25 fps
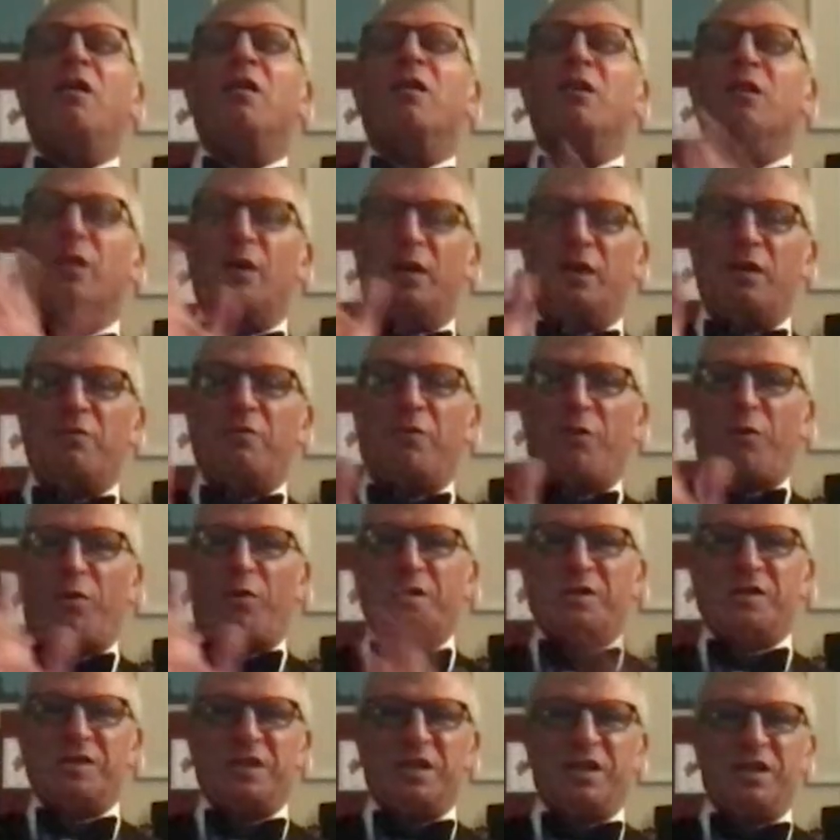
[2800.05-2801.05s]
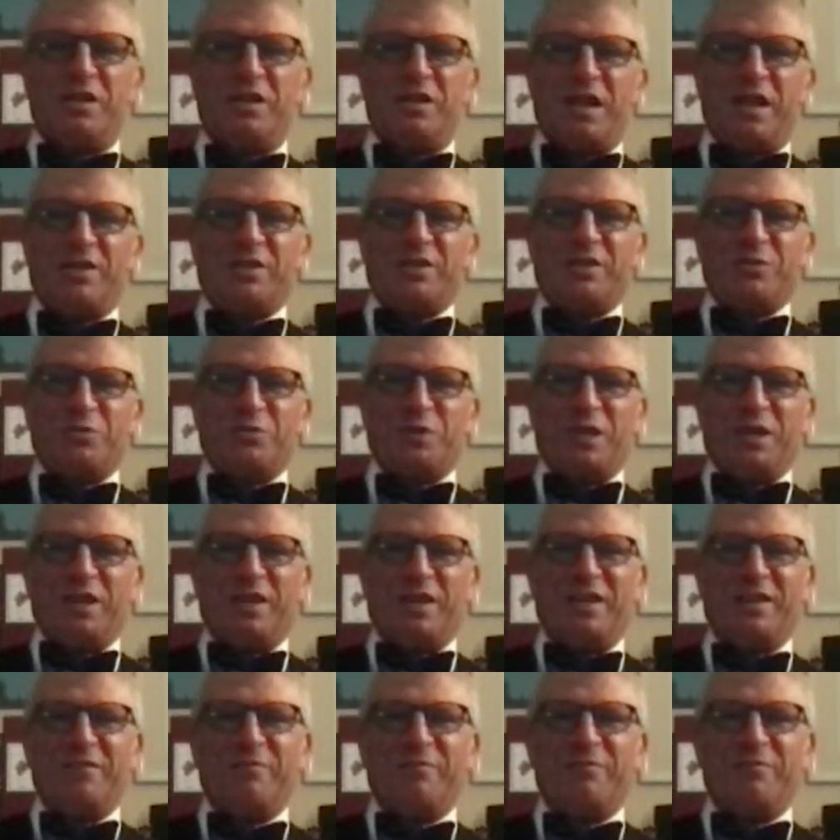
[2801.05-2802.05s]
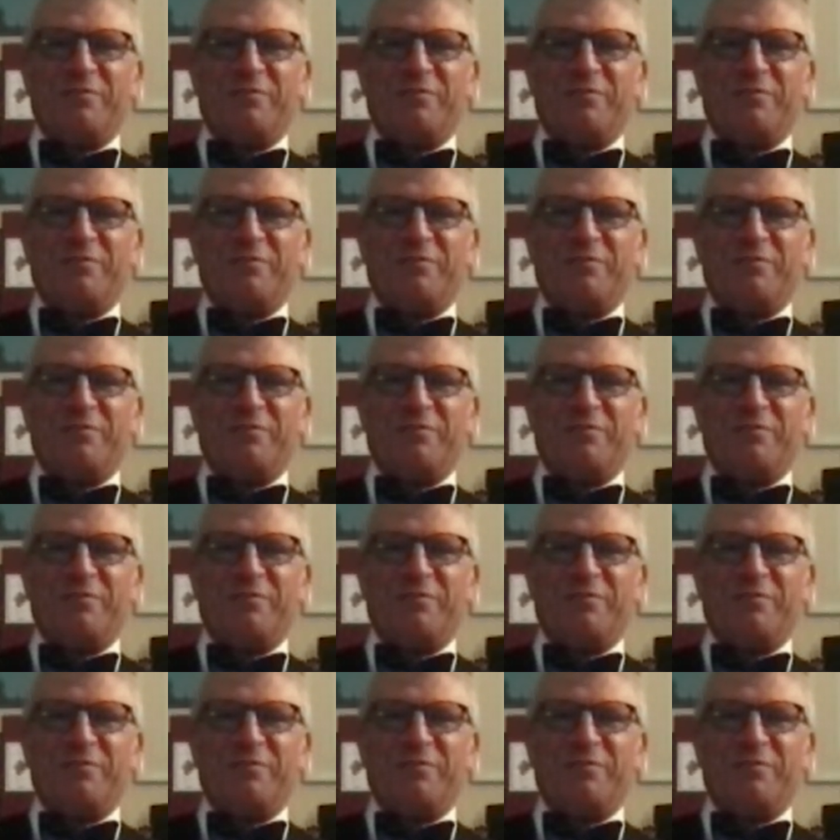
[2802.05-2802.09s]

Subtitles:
Looking forward to seeing you next week.